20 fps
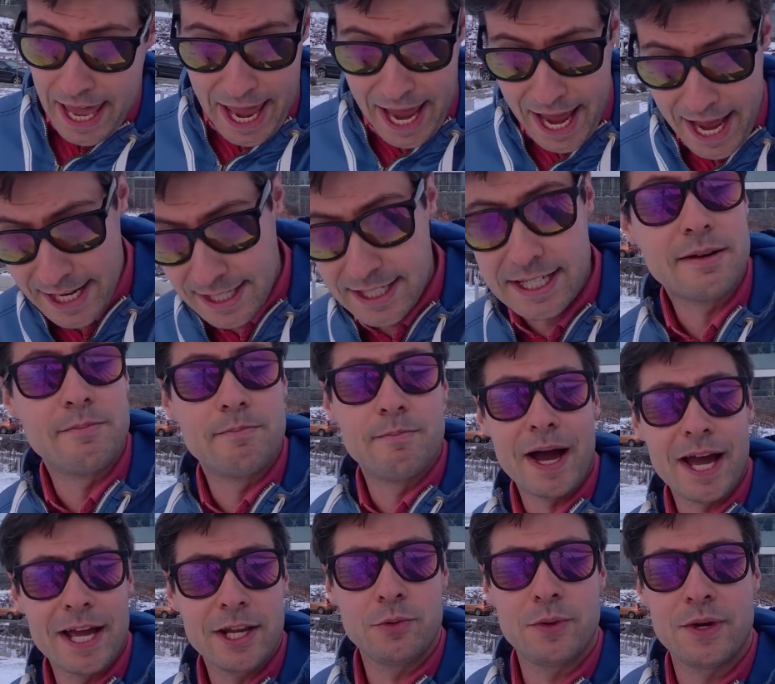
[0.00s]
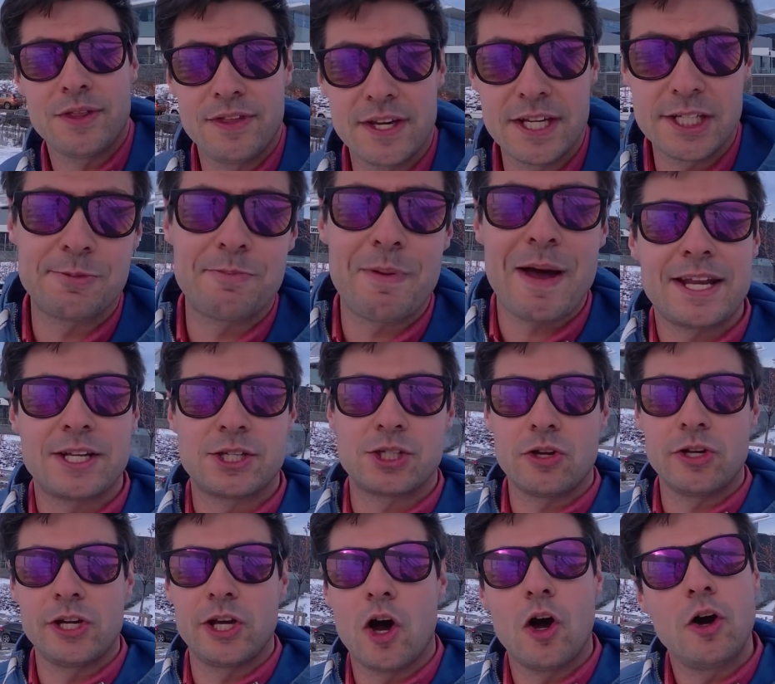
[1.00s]
and combined with this
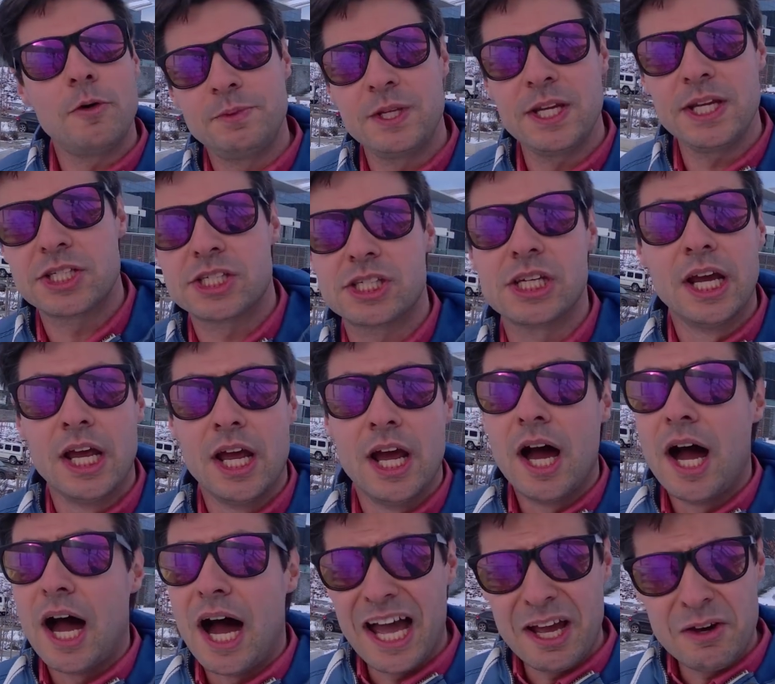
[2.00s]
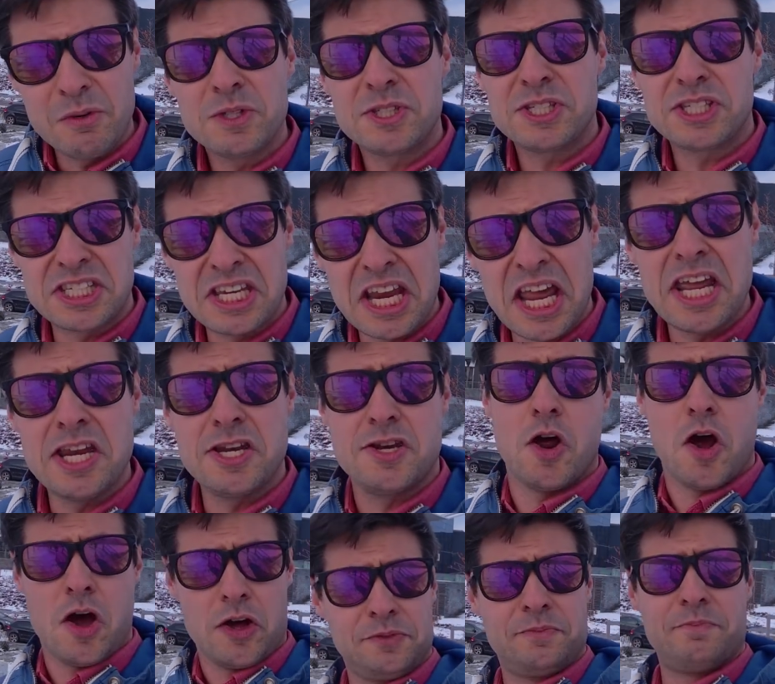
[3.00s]
Panasonic optics, I would say
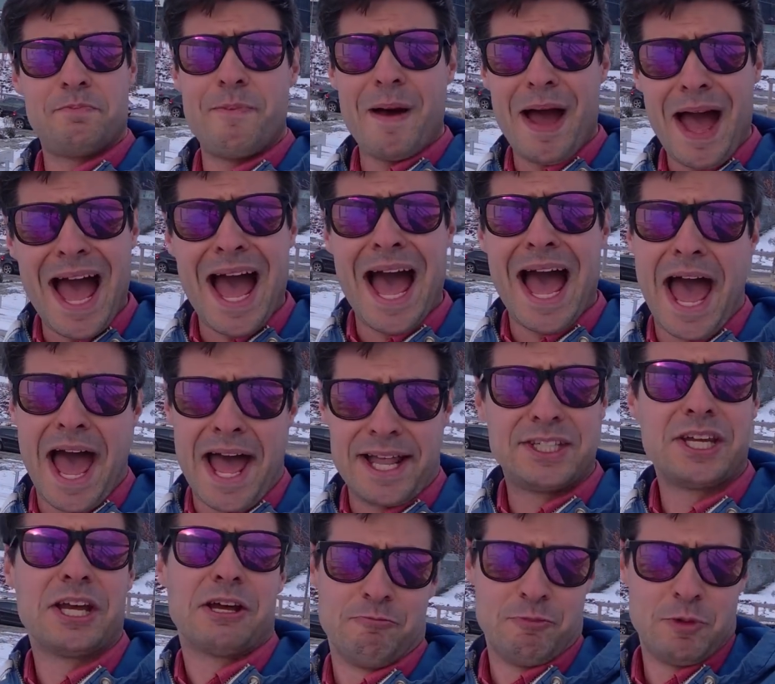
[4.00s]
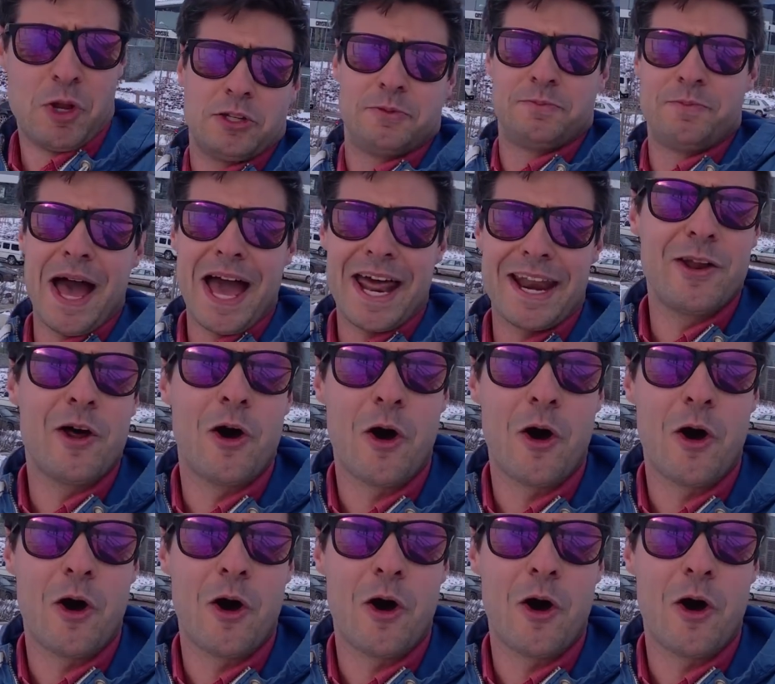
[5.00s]
not bad. Not bad at